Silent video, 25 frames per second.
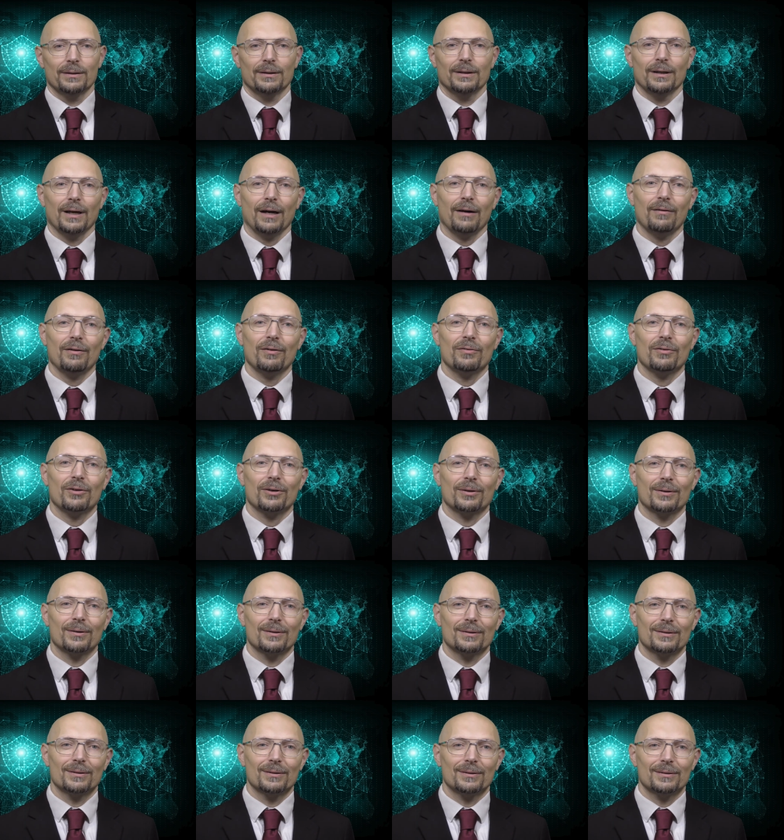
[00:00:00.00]
However,
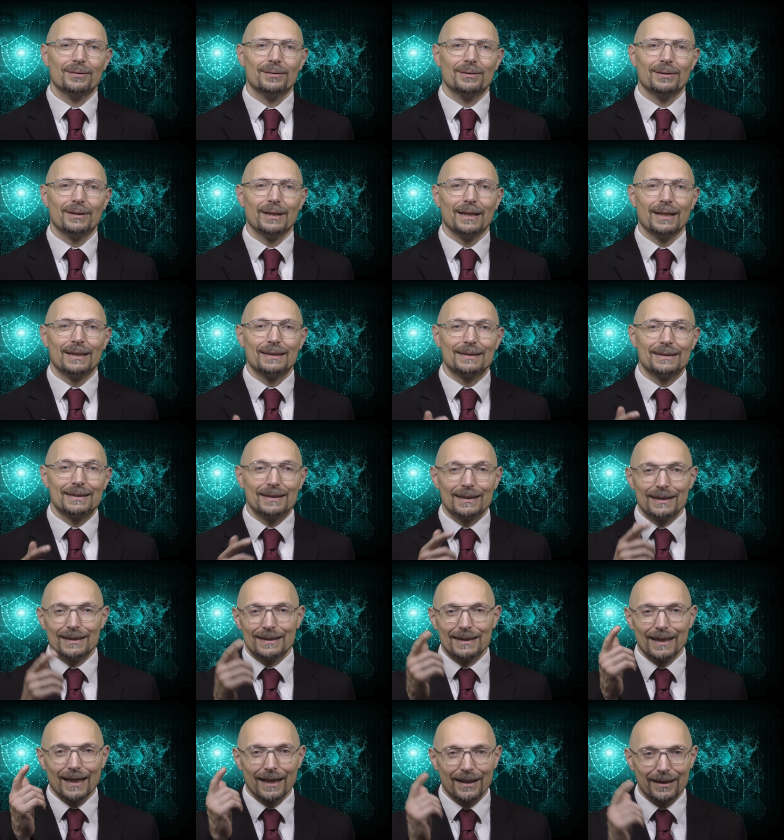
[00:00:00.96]
the next
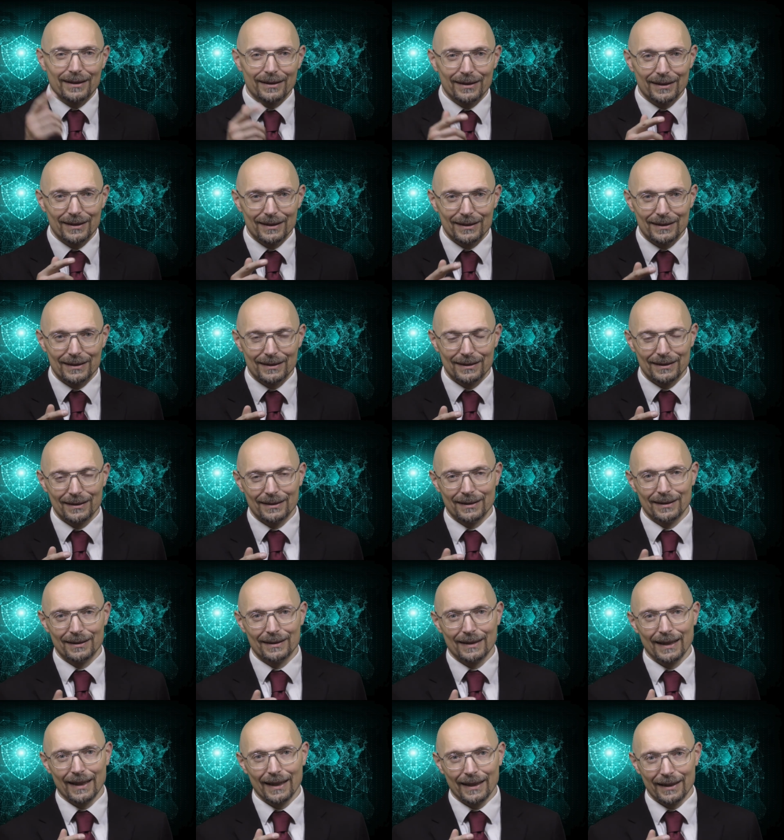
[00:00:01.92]
zigzag in this uh,
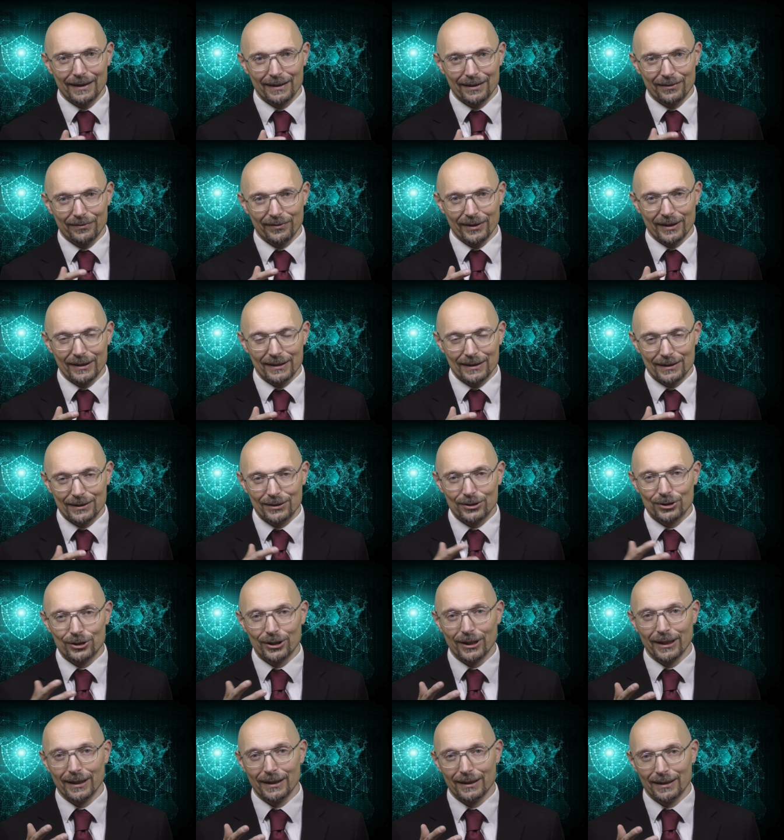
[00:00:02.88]
attack and defense
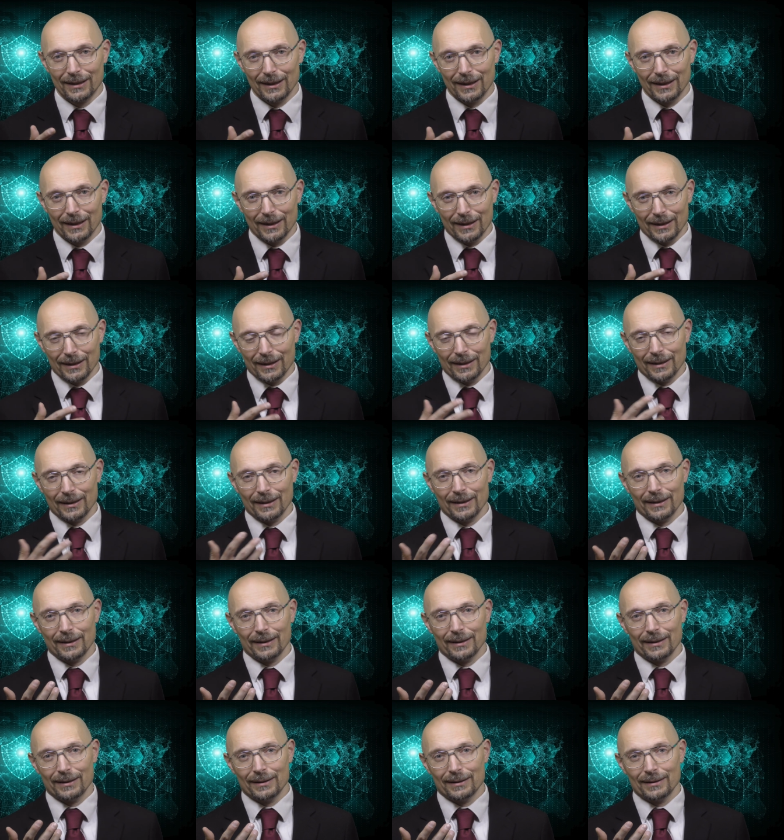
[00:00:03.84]
chain
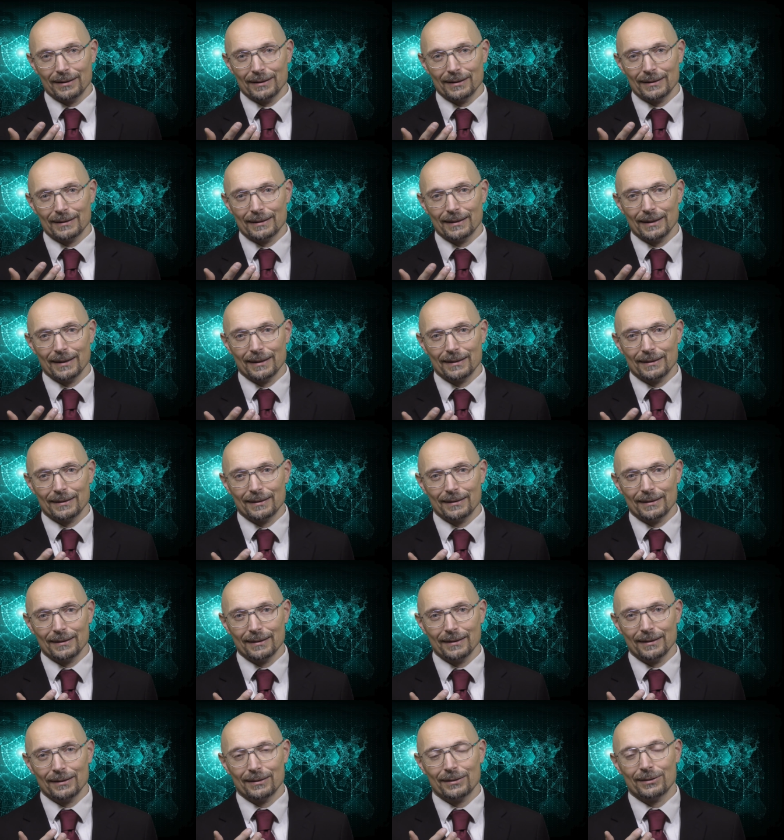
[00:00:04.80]
uh, is that
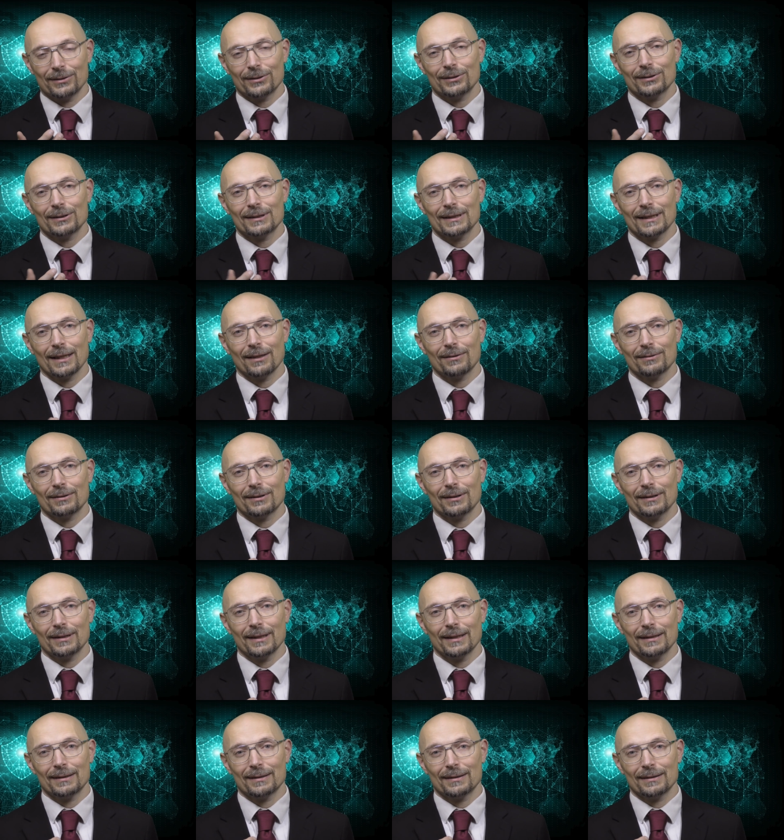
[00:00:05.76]
it turns out
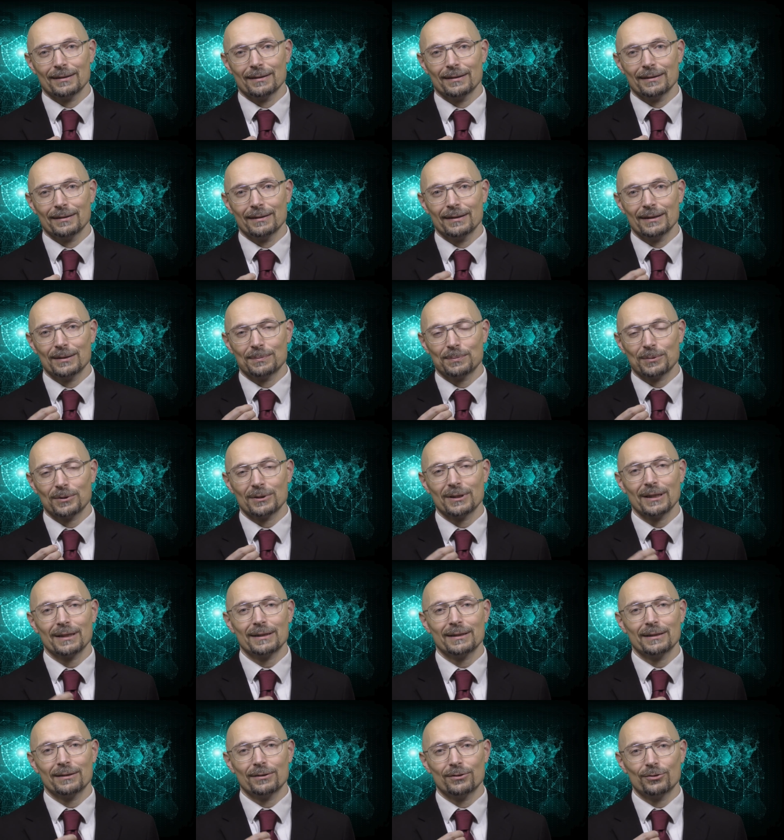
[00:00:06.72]
that uh, these
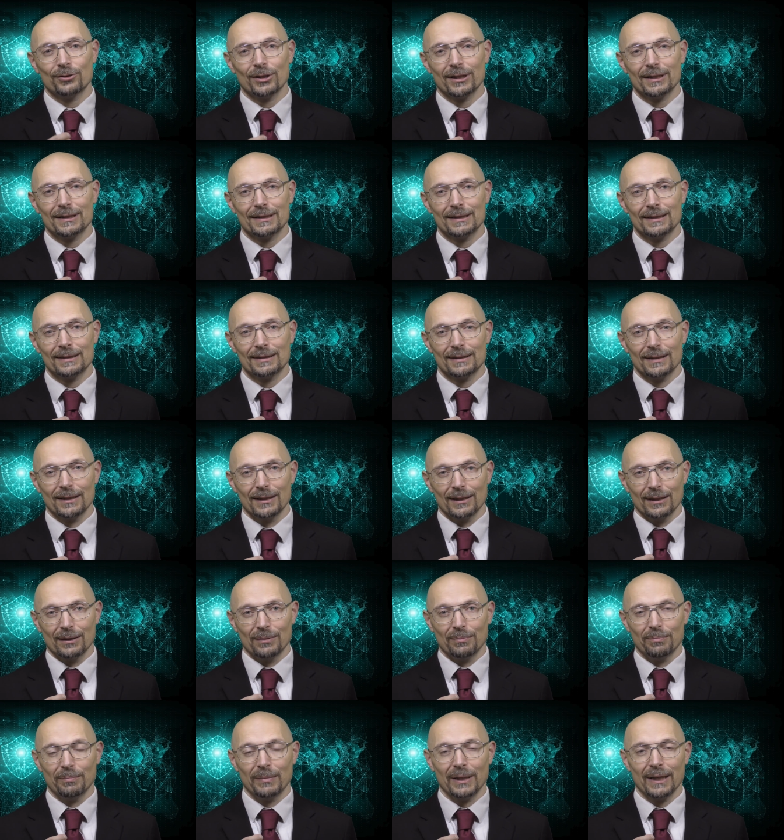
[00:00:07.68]
protected addresses
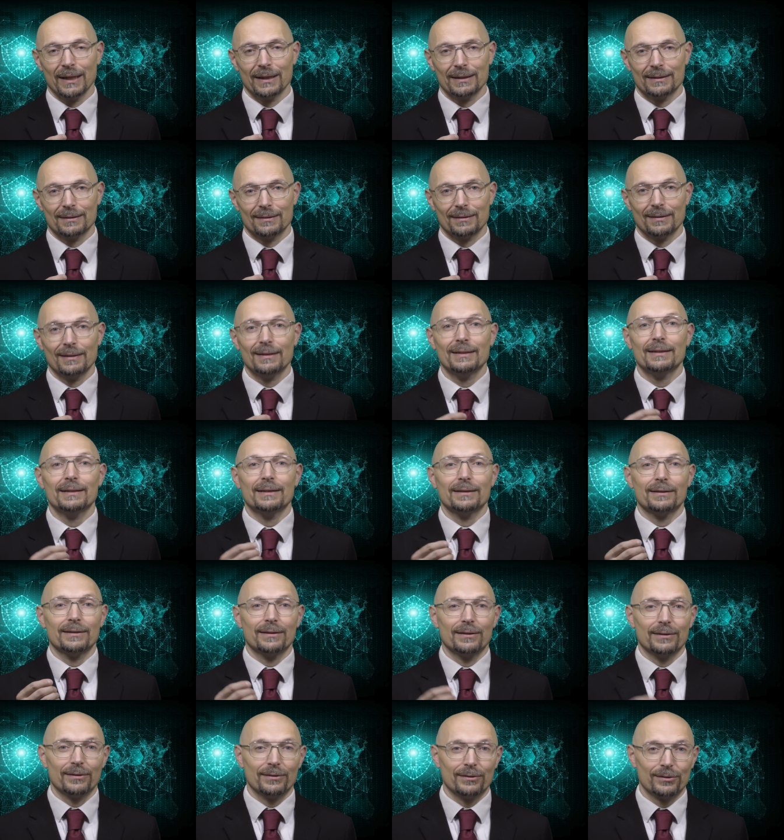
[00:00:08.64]
might
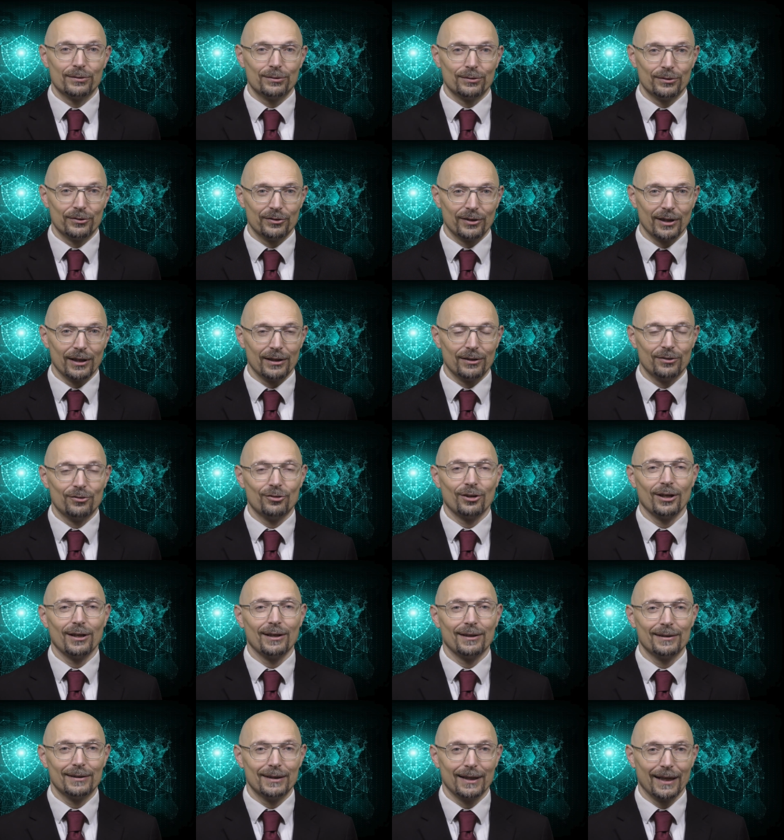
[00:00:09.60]
leak through side
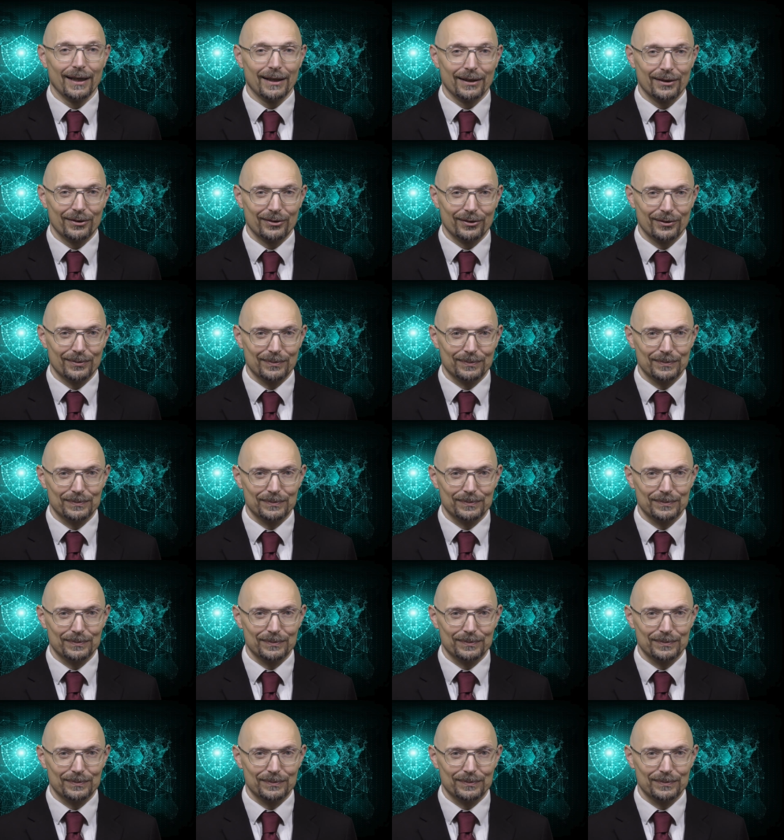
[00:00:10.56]
channel attacks,